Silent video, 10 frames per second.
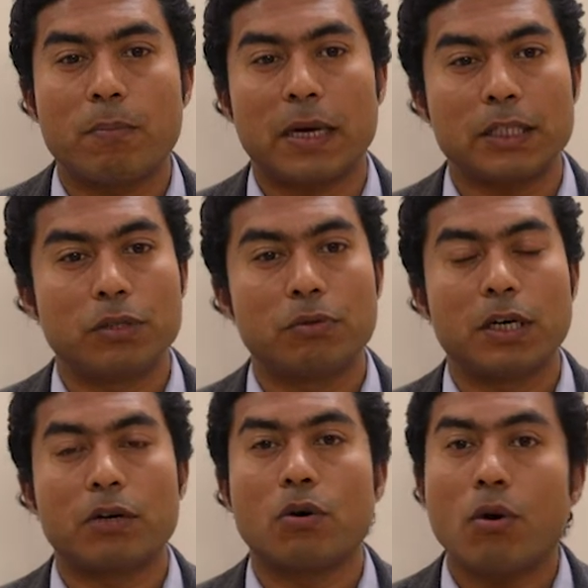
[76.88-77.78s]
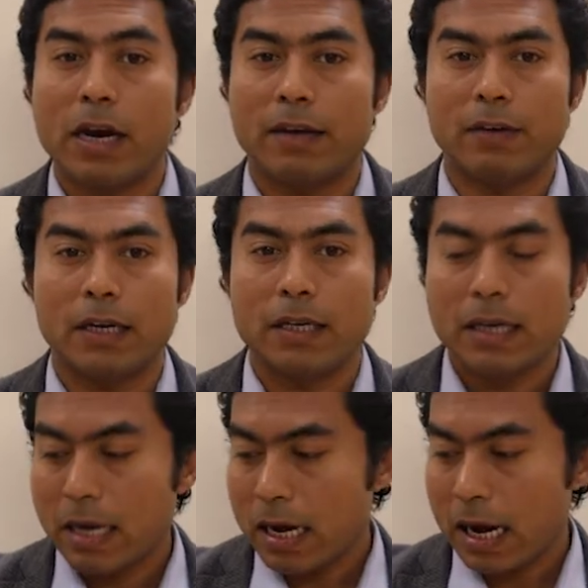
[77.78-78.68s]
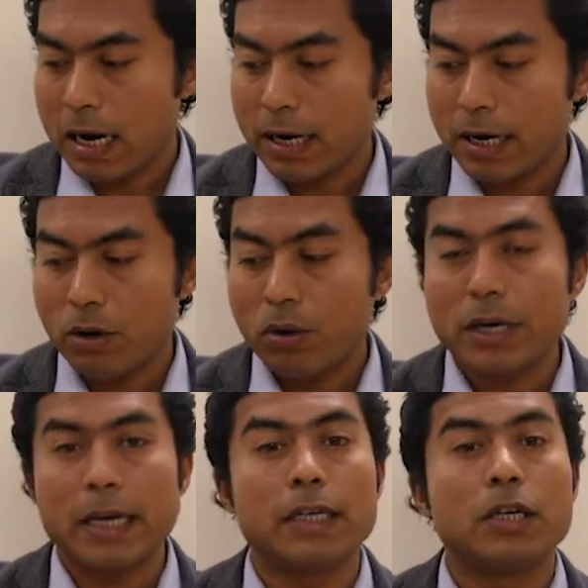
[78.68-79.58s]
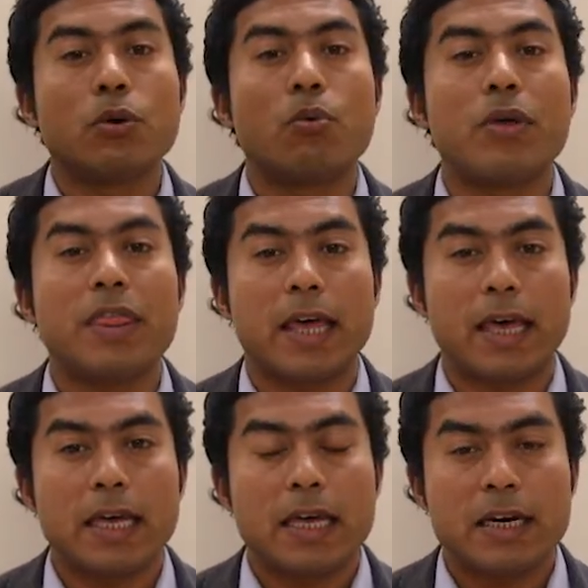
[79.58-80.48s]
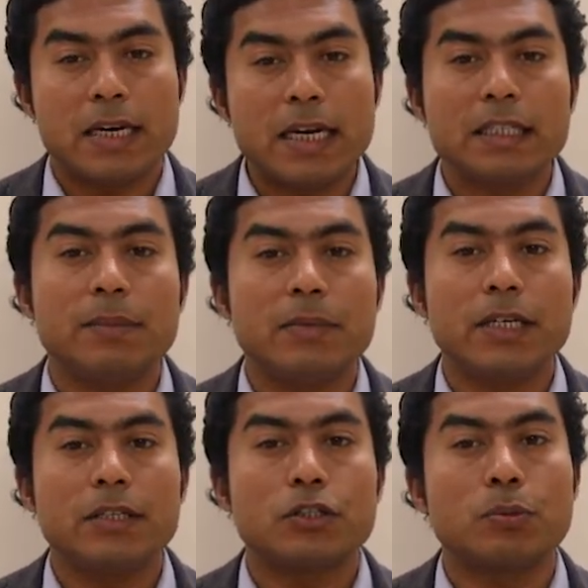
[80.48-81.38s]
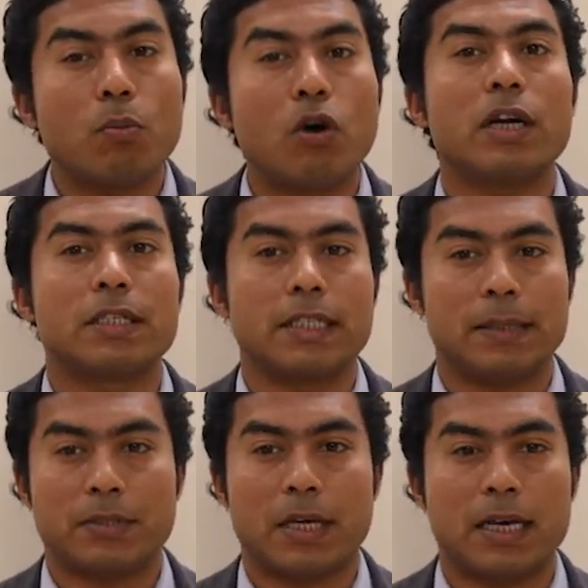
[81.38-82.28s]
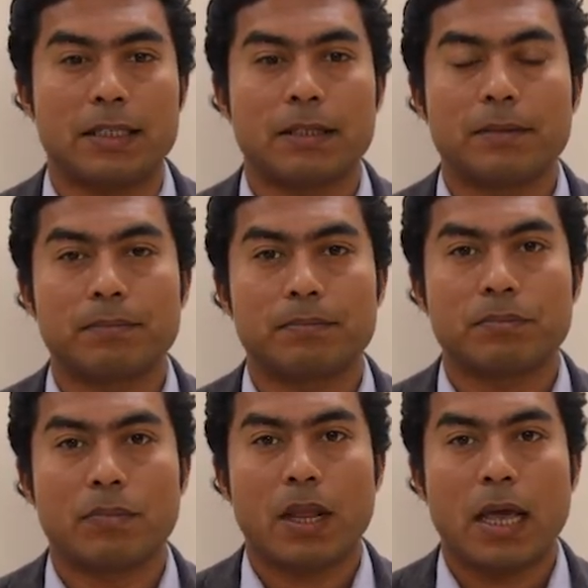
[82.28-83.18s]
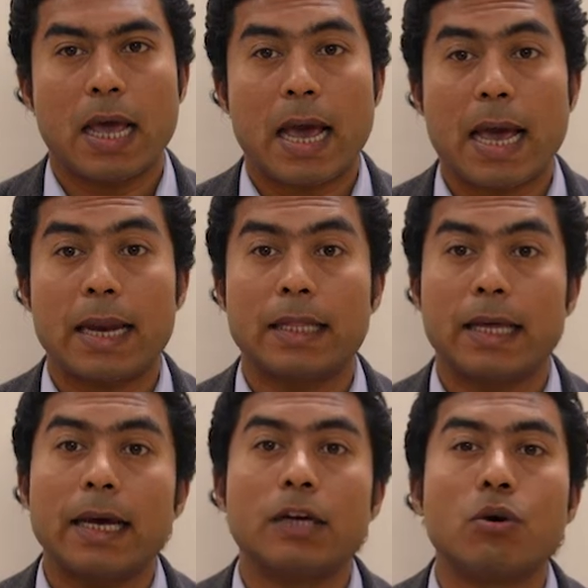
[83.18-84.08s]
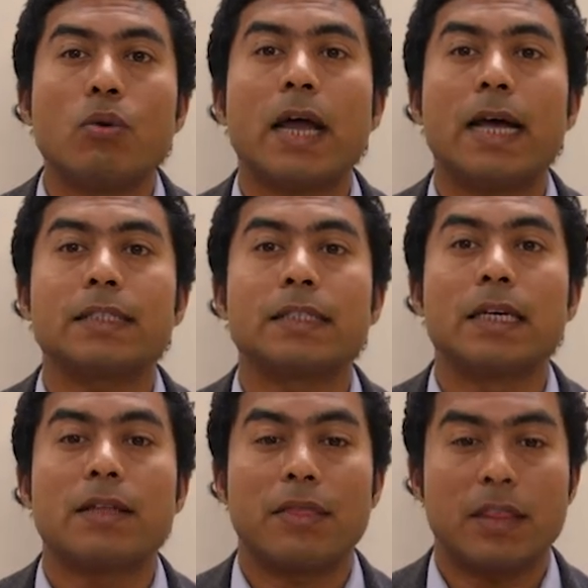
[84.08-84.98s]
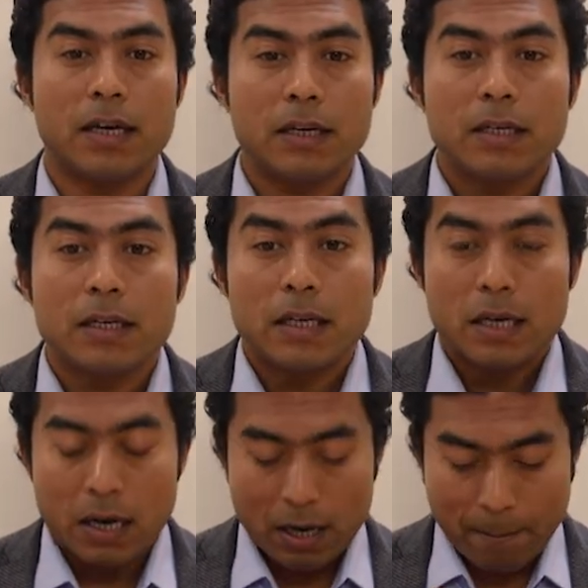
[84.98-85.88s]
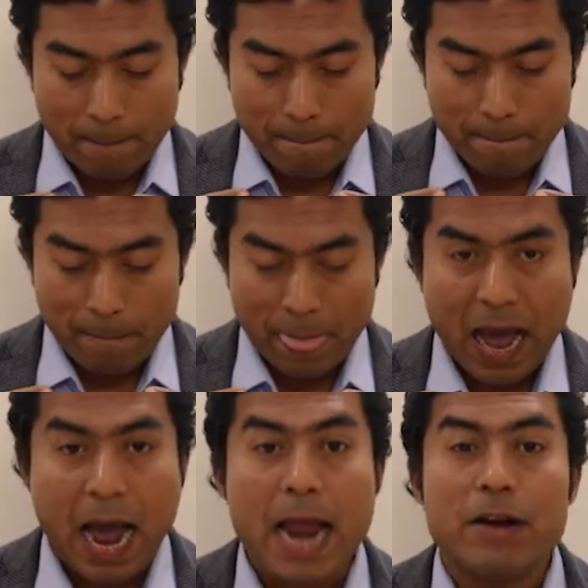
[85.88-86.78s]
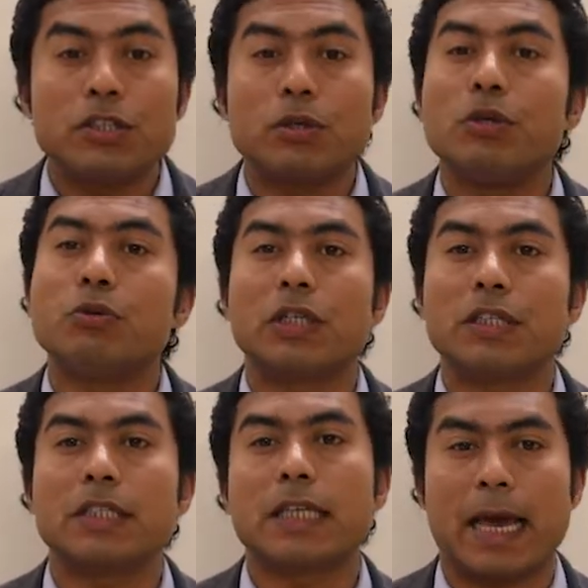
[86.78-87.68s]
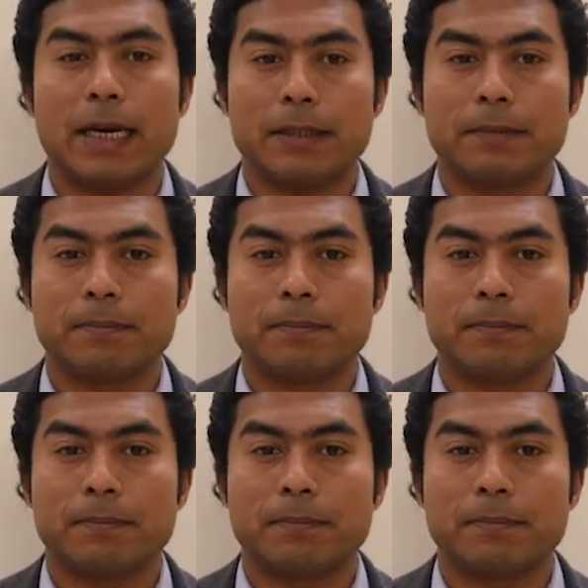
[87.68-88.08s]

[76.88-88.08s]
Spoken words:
particular core level, are recorded with a relatively smaller step size, and they are known as the high resolution scan.